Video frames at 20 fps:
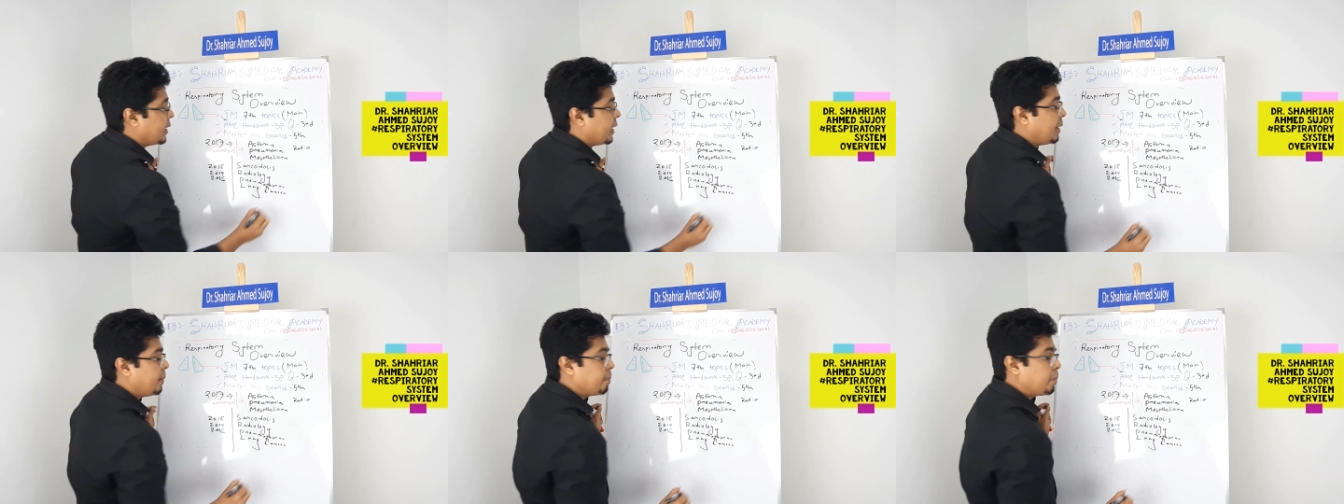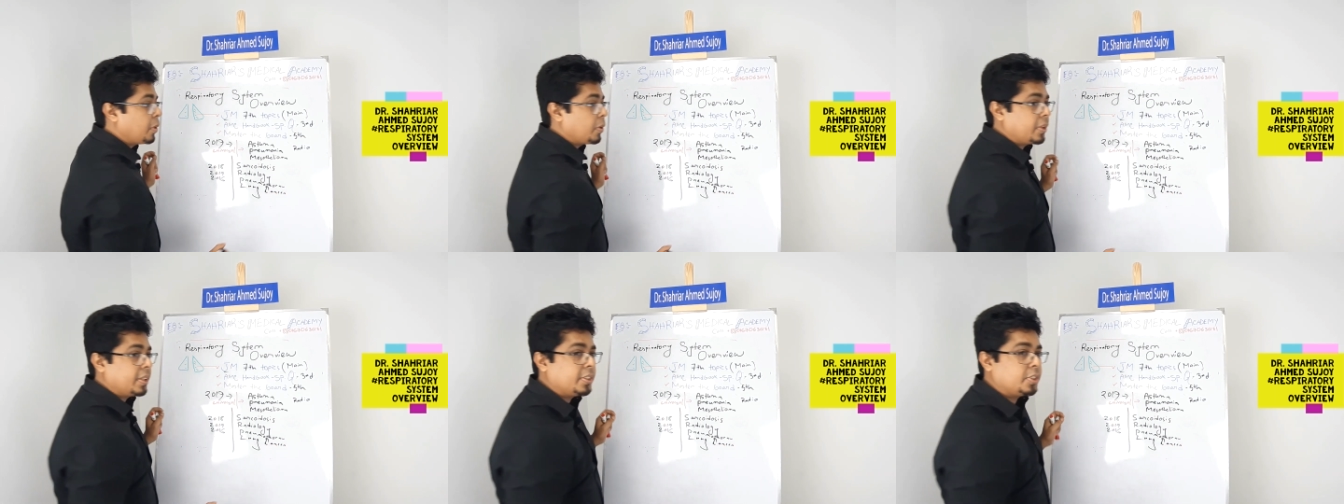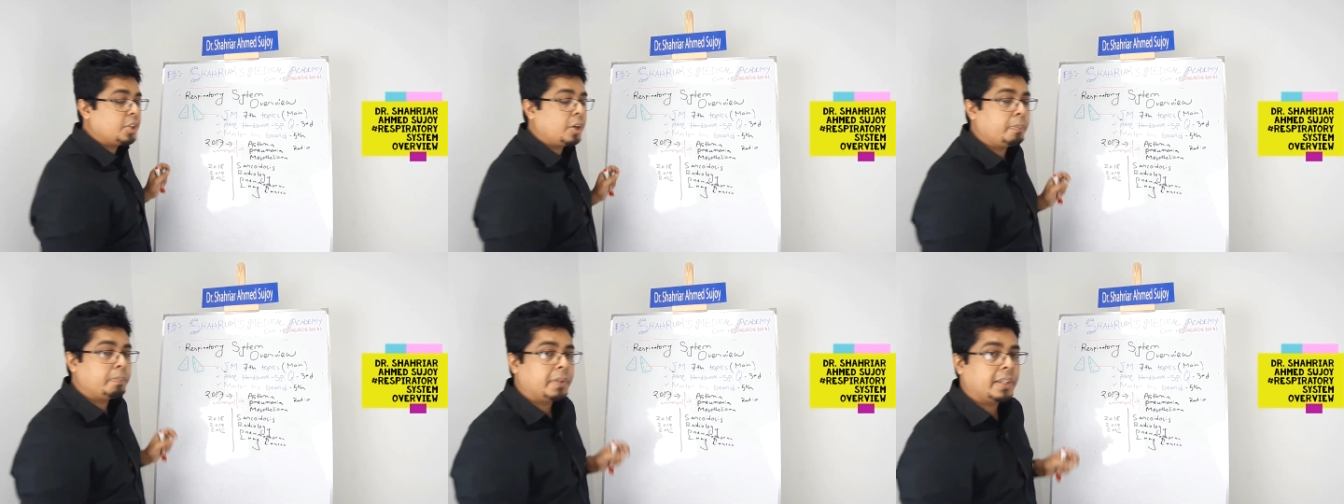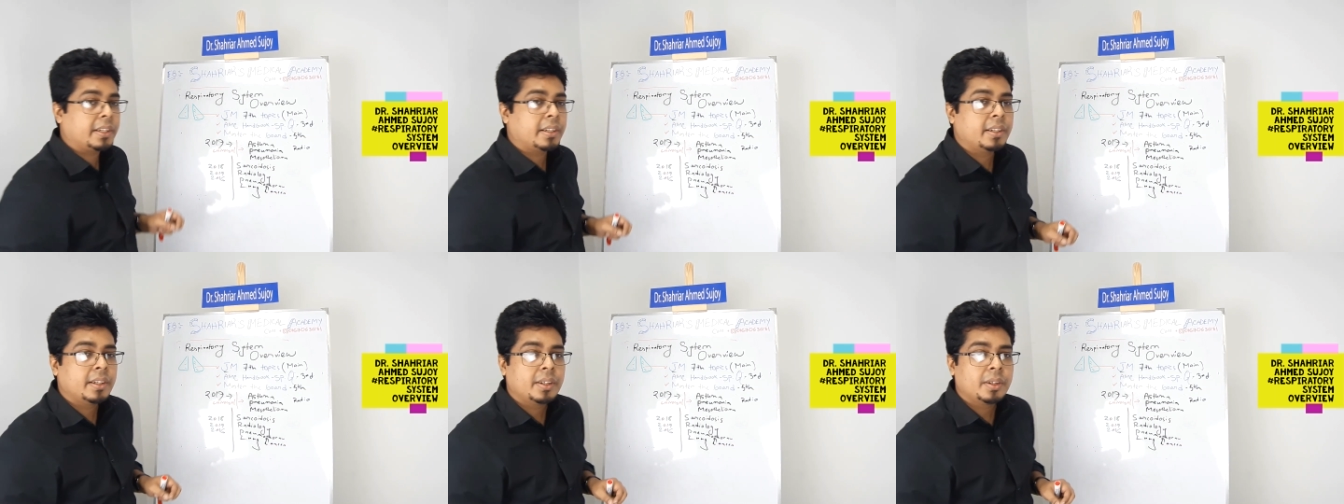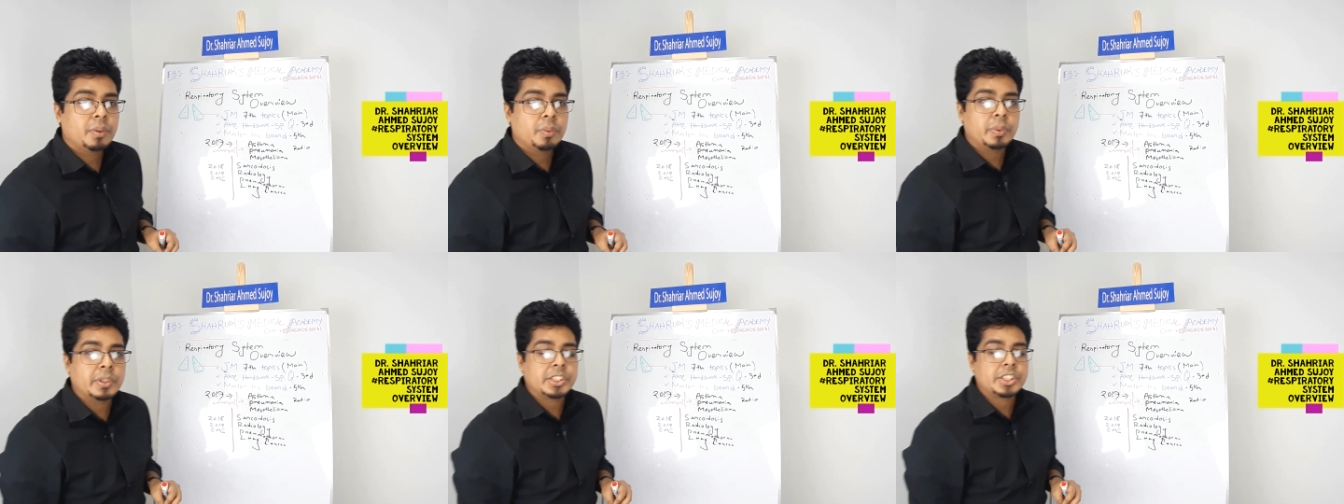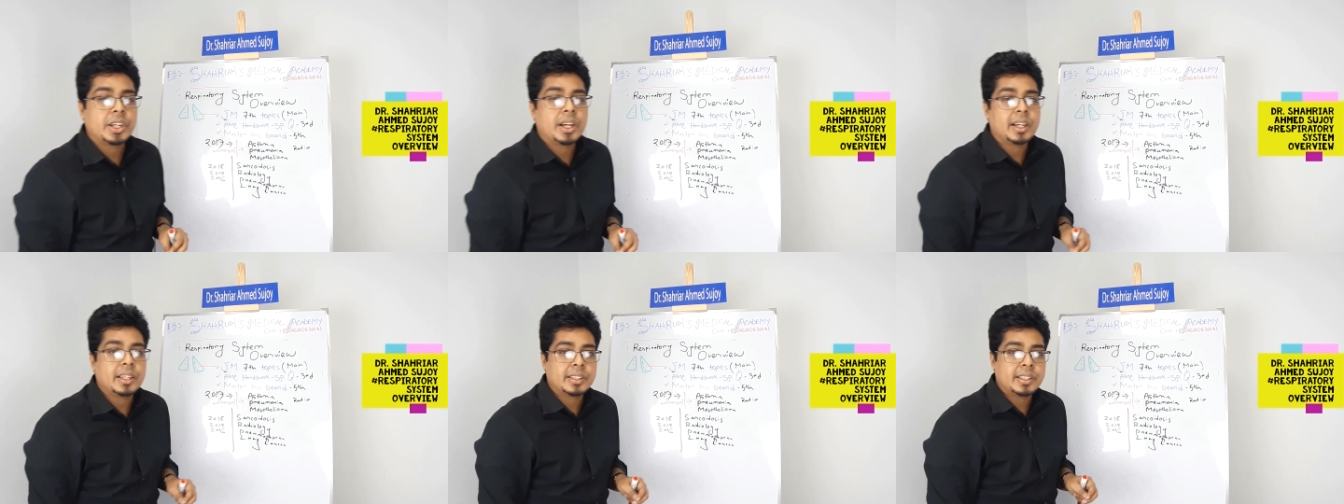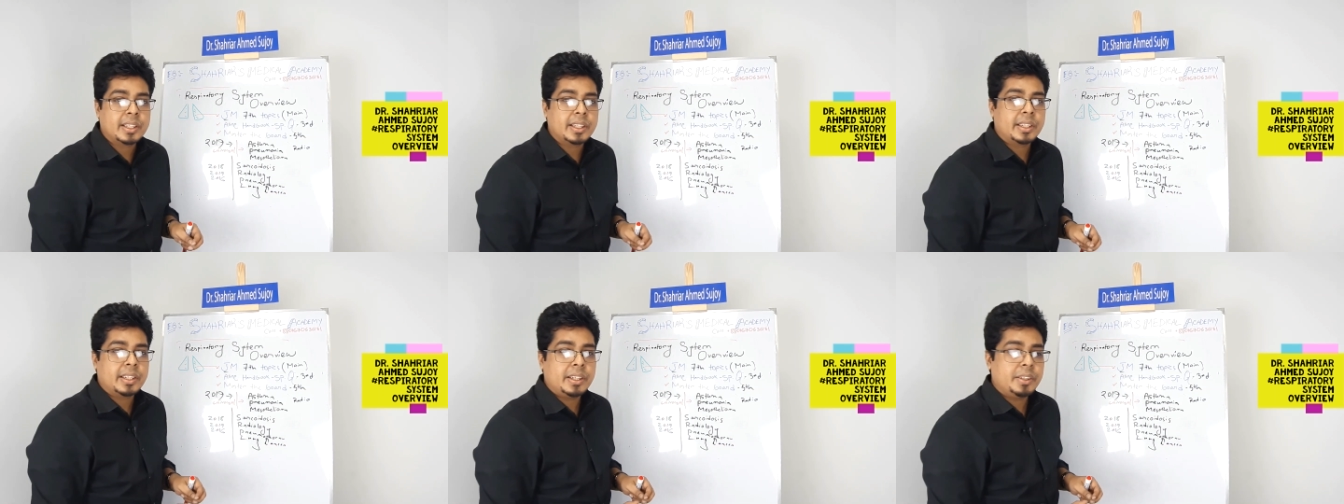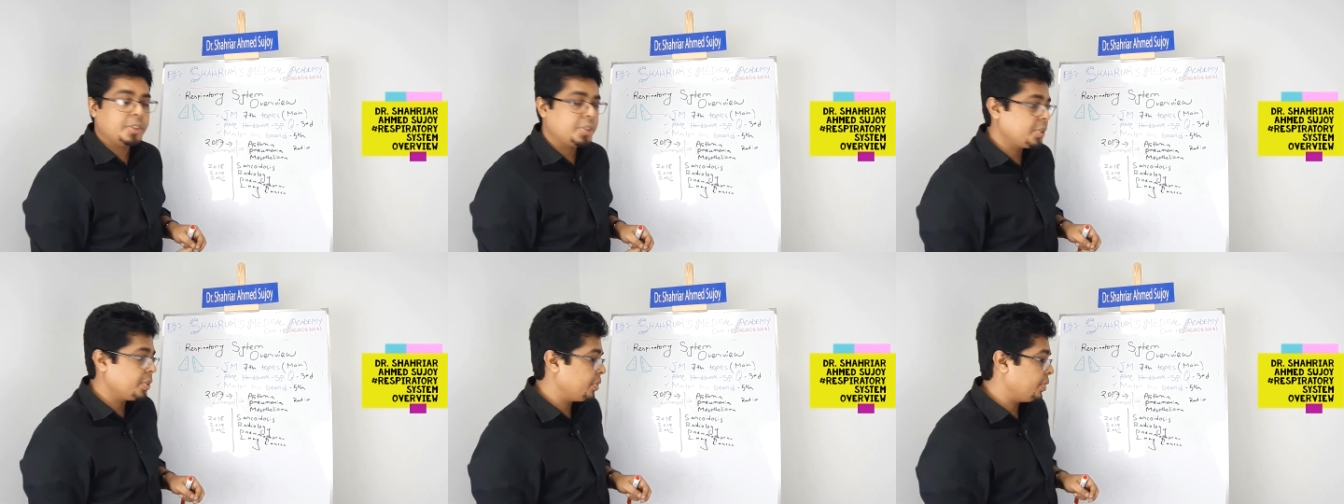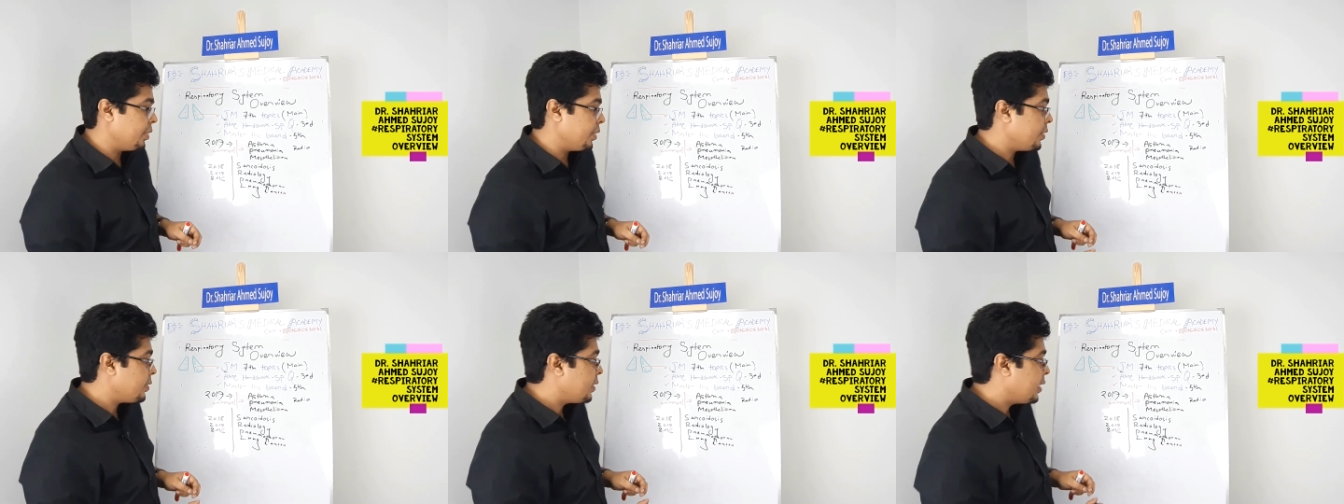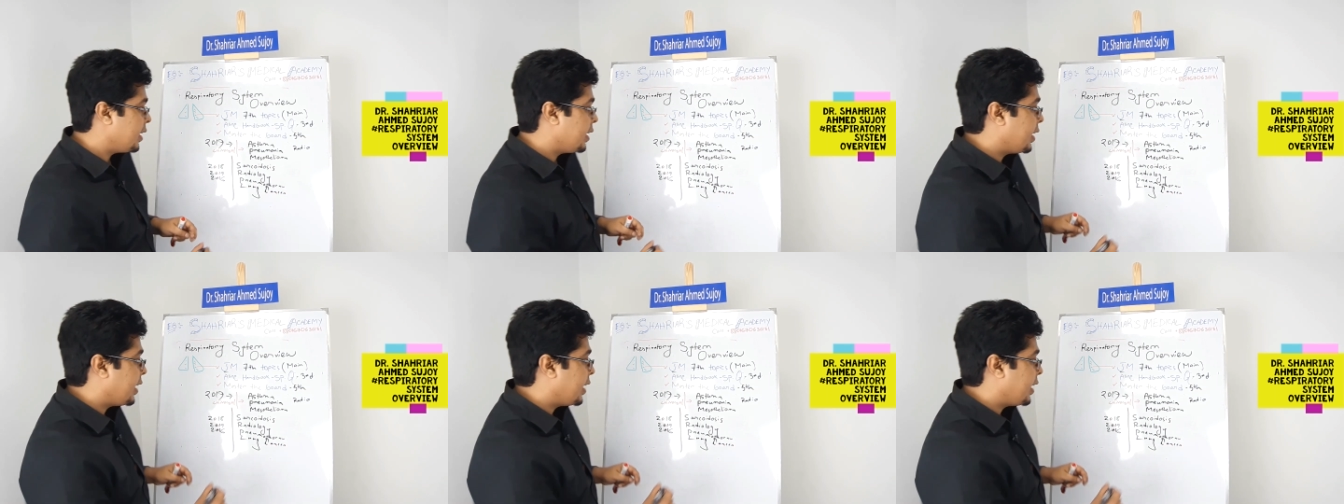important topic which I think you should know.